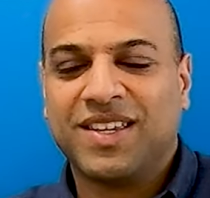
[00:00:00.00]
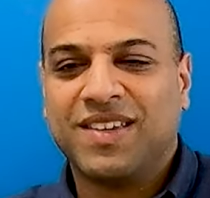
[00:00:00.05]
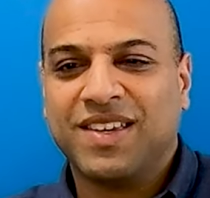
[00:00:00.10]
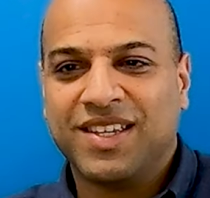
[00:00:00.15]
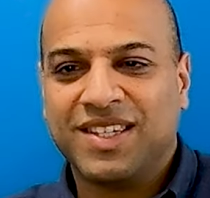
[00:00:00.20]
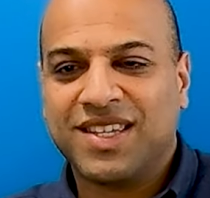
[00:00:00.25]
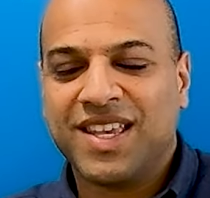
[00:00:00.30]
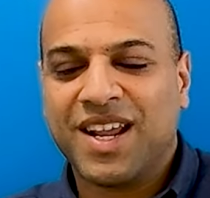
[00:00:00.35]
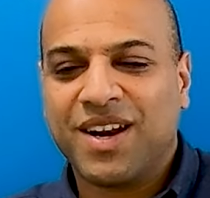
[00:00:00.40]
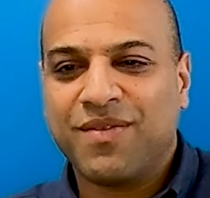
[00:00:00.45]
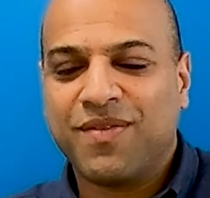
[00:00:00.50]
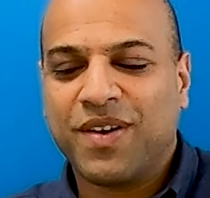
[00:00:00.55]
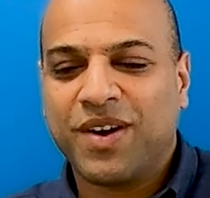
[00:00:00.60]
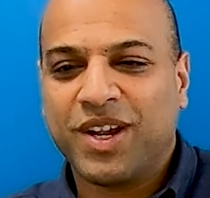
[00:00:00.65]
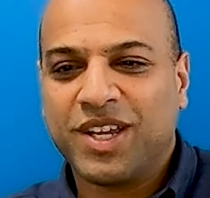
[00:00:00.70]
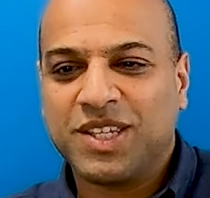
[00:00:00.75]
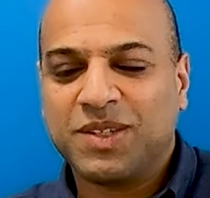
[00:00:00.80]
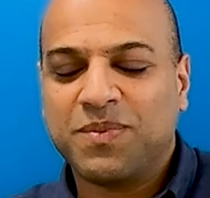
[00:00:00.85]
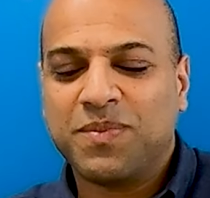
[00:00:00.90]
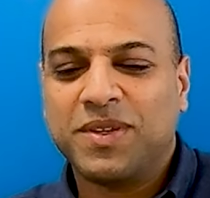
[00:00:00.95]
it's not a
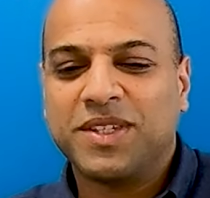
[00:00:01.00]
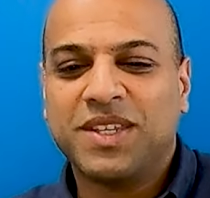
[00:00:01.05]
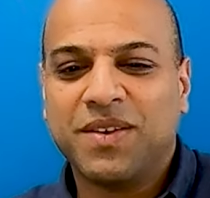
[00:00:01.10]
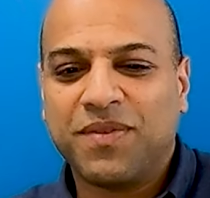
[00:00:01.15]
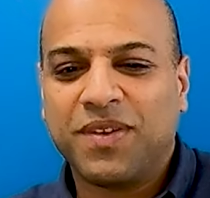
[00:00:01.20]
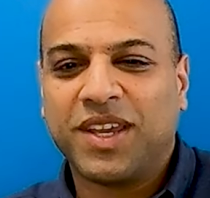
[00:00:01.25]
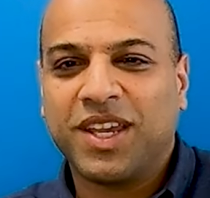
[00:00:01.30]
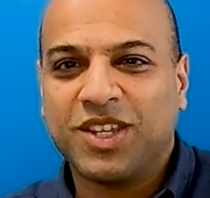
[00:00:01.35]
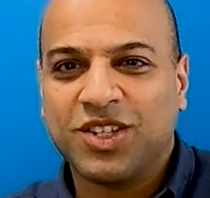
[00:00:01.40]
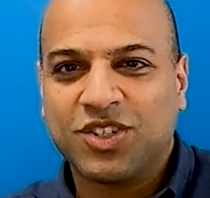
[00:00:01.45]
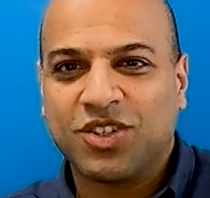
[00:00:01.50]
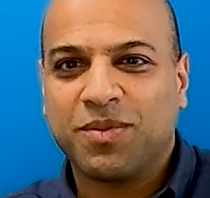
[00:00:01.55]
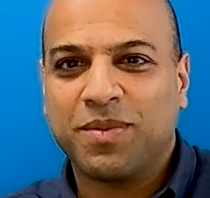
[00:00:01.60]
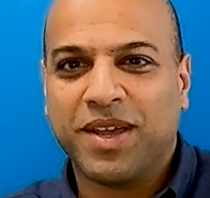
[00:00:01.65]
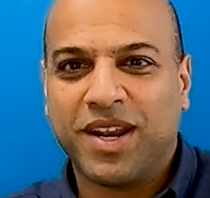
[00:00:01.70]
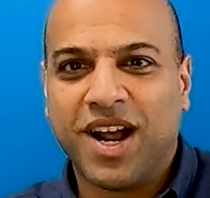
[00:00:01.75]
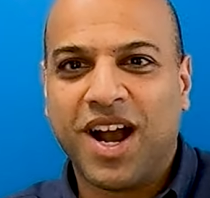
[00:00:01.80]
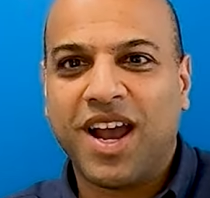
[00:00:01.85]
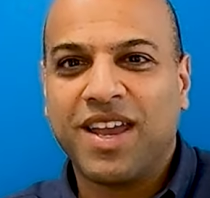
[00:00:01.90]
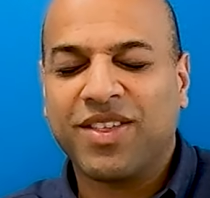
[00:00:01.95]
very specific
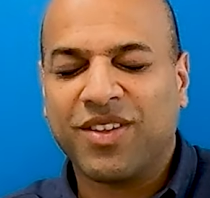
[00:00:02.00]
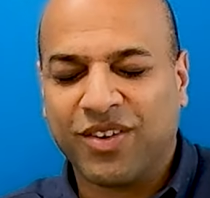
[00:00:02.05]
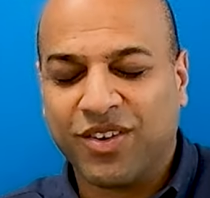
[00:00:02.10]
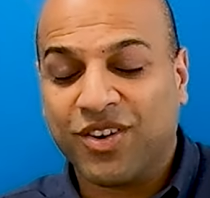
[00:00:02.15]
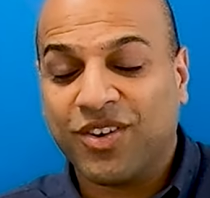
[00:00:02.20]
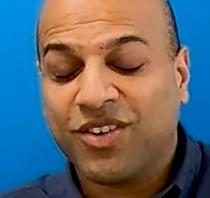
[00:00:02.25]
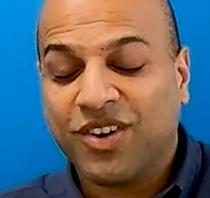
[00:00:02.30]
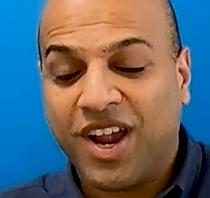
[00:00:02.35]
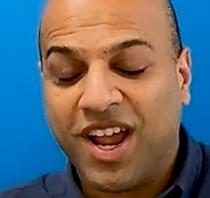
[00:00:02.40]
instrument either.